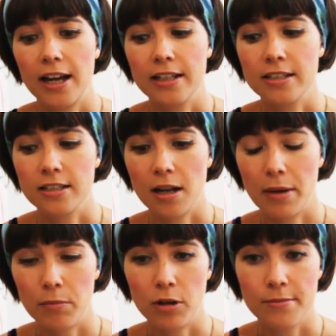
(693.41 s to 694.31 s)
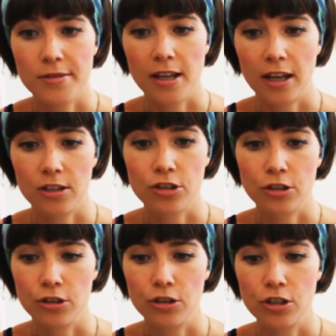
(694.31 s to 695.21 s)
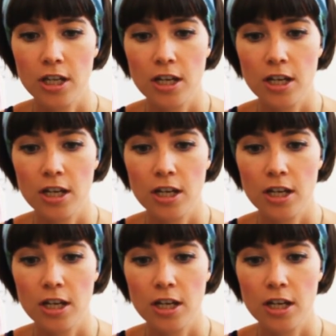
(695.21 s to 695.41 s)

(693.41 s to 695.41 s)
and I remember him saying to